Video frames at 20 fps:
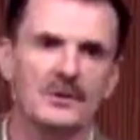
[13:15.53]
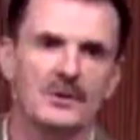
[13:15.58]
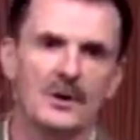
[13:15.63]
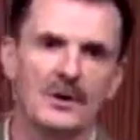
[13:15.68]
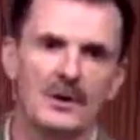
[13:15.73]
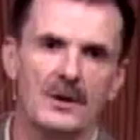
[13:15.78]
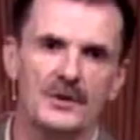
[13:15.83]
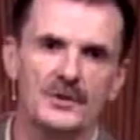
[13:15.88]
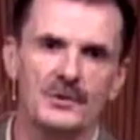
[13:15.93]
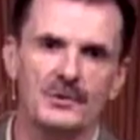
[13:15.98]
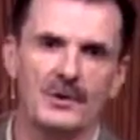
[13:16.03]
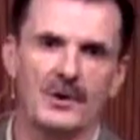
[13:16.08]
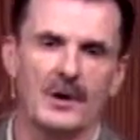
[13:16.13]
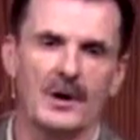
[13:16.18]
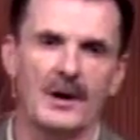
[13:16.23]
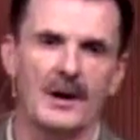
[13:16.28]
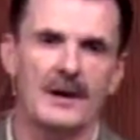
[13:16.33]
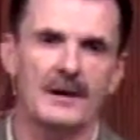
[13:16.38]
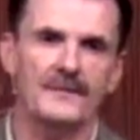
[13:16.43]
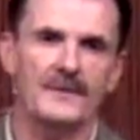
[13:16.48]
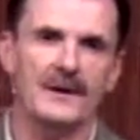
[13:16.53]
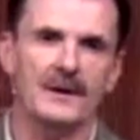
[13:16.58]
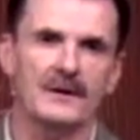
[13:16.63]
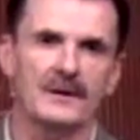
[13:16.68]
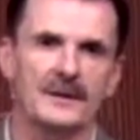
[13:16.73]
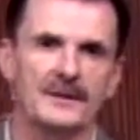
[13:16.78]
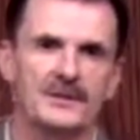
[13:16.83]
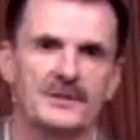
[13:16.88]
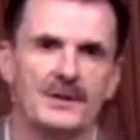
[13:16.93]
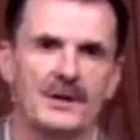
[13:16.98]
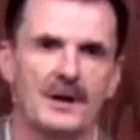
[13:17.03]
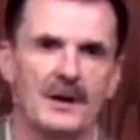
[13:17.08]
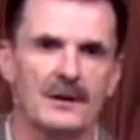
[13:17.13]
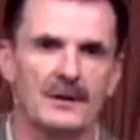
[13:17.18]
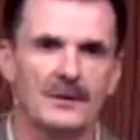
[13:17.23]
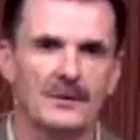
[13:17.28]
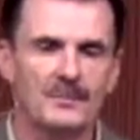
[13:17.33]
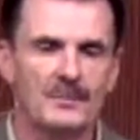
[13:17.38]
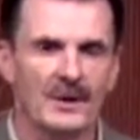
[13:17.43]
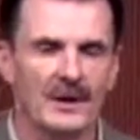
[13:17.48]
calls to our off-air Let's Talk
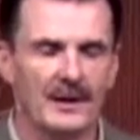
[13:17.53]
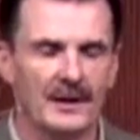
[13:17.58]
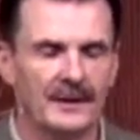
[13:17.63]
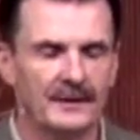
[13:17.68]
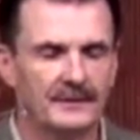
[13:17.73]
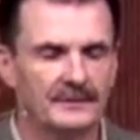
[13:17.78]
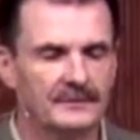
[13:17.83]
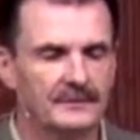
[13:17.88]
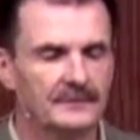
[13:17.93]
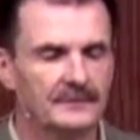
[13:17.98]
Hope line.